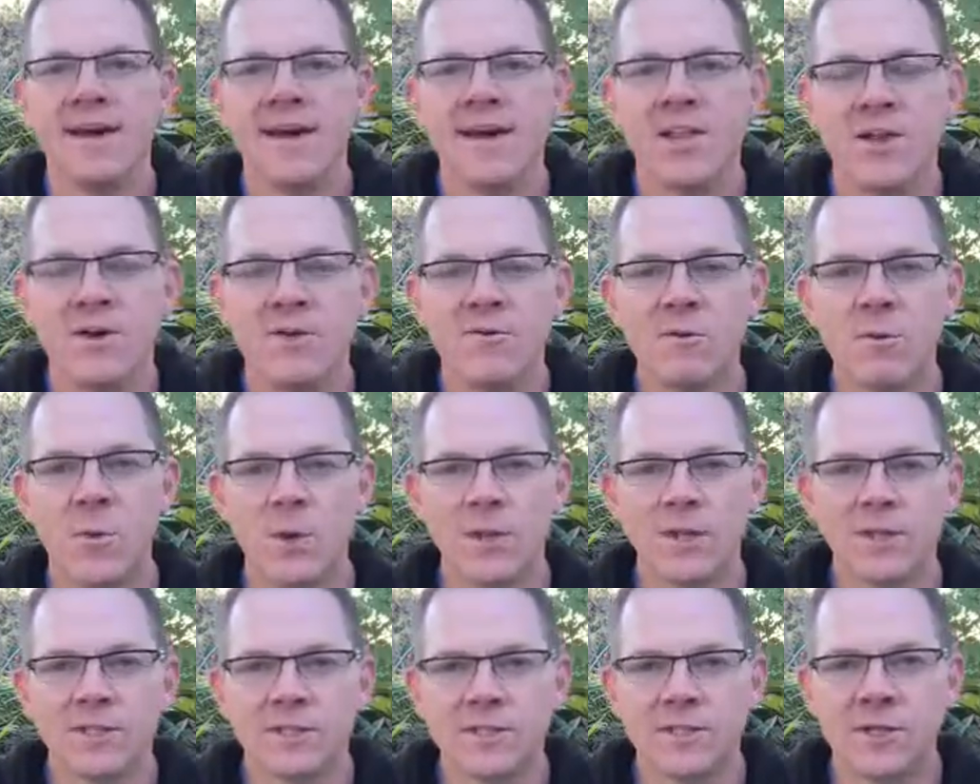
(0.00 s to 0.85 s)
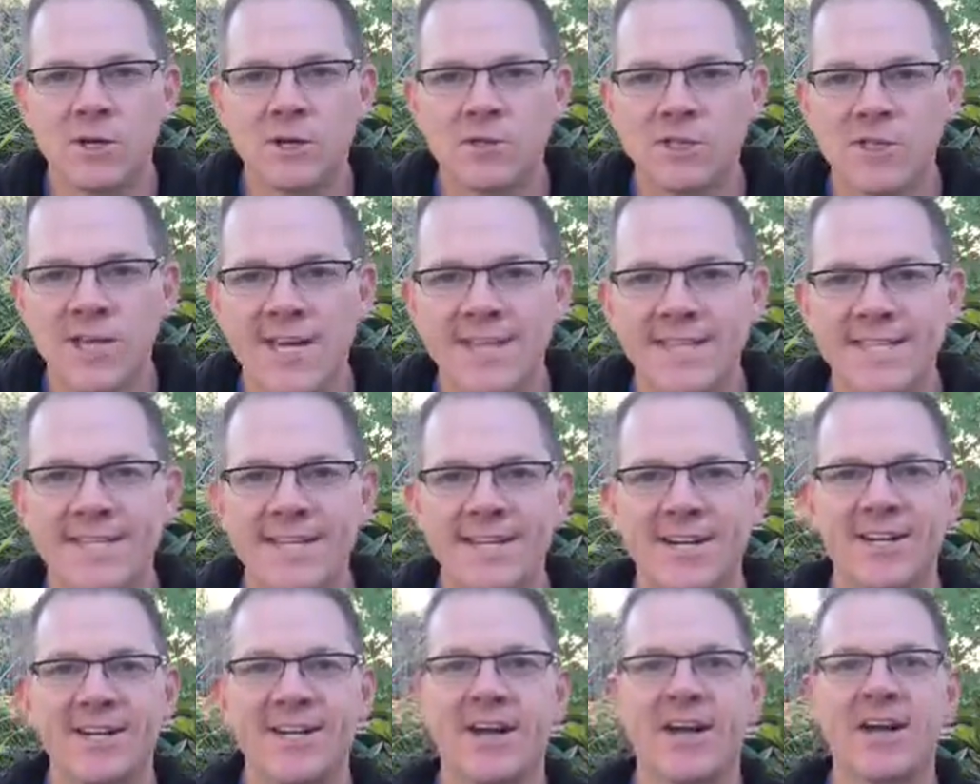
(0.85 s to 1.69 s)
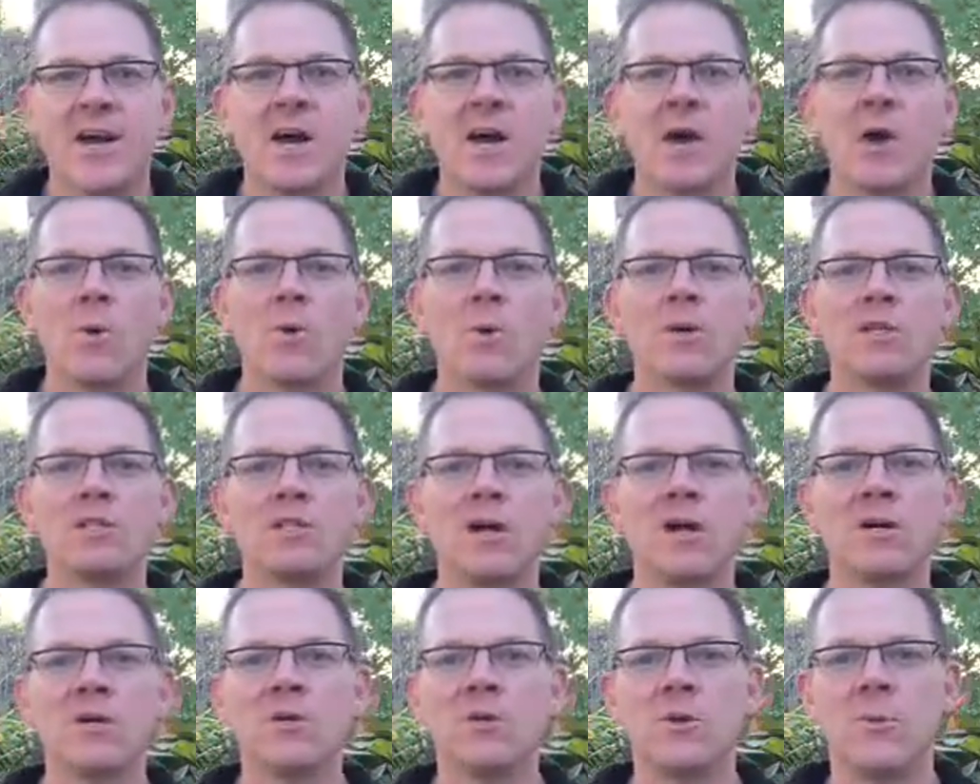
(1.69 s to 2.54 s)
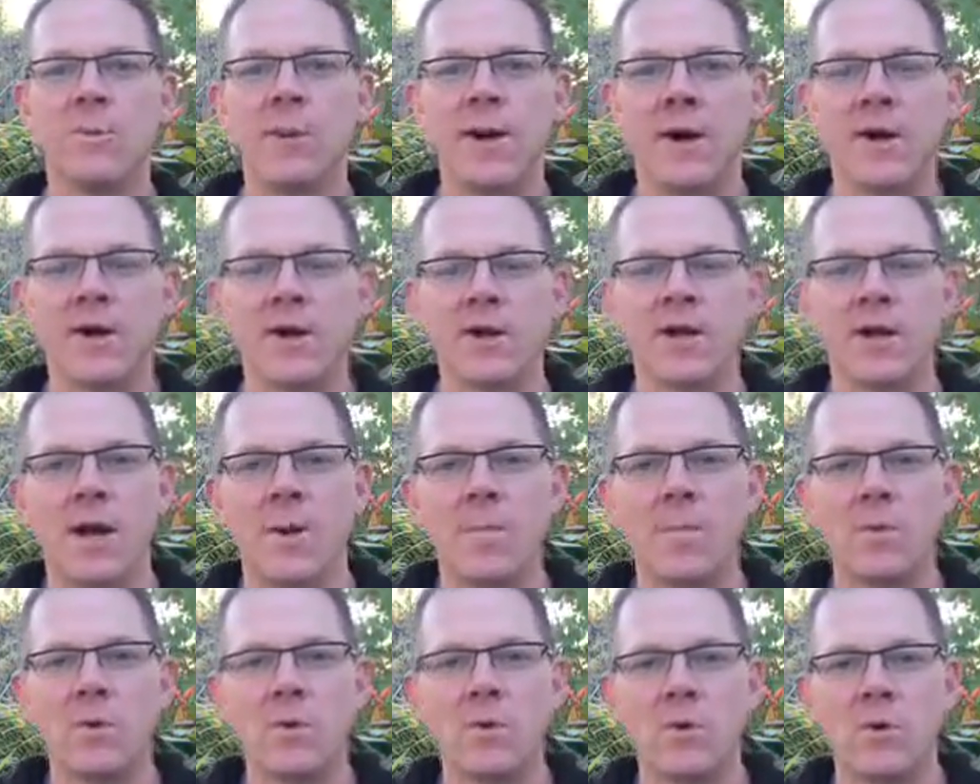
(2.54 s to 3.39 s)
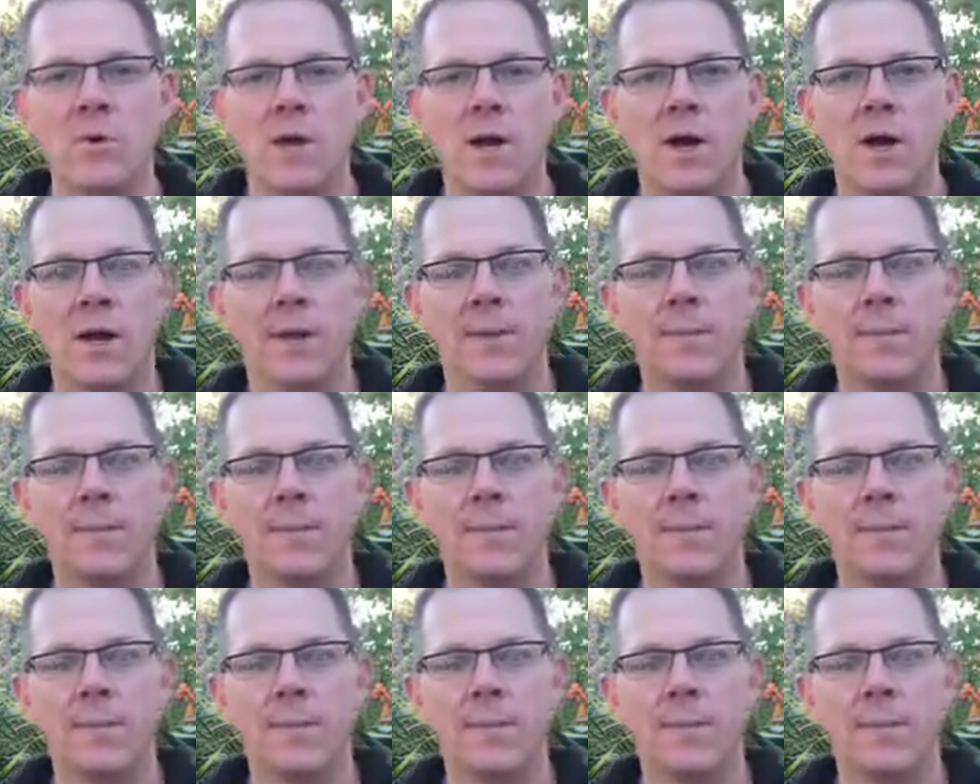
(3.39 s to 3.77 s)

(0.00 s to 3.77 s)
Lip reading: Hello, everyone. Coach Lance here. I want to talk to you about a couple